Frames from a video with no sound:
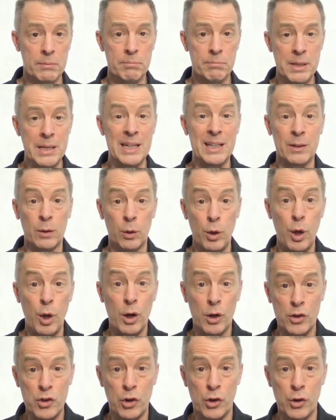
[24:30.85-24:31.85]
meaning
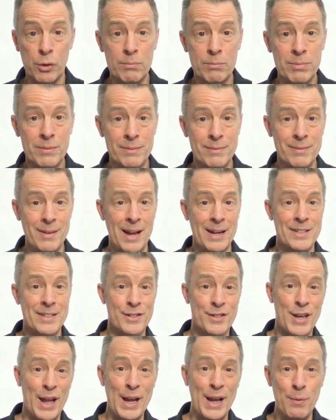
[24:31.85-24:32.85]
long-term, not
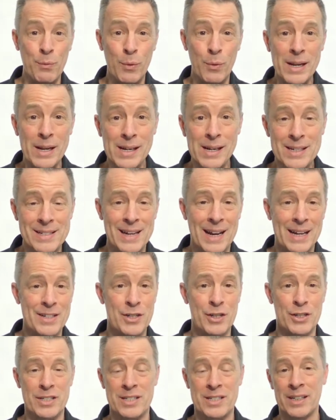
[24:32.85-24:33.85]
just 8 weeks, not
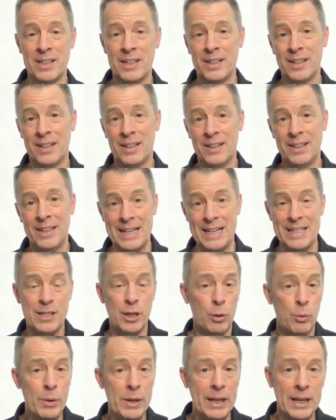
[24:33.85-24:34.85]
just
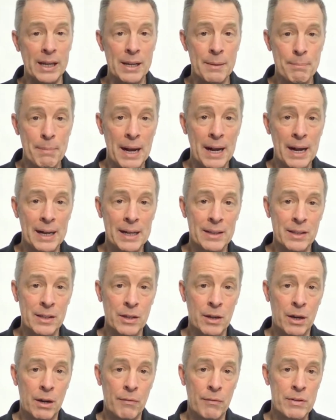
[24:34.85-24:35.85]
until we can get back in the
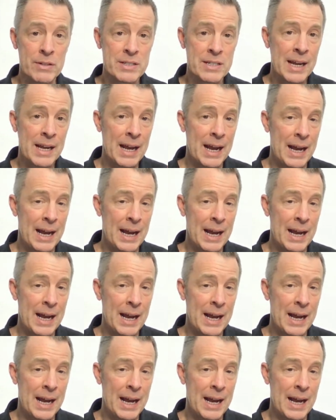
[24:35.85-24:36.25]
office.